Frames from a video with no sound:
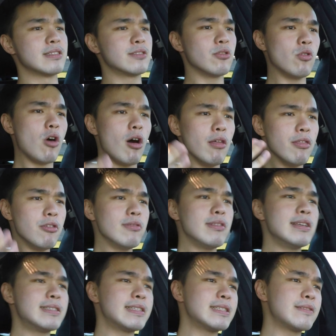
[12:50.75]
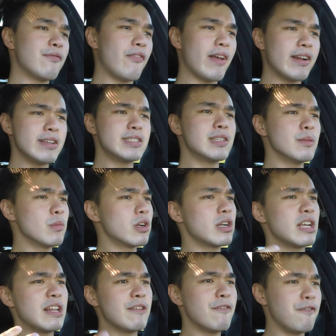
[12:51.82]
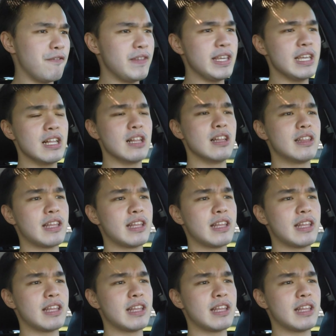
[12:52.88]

So although this is very similar in feel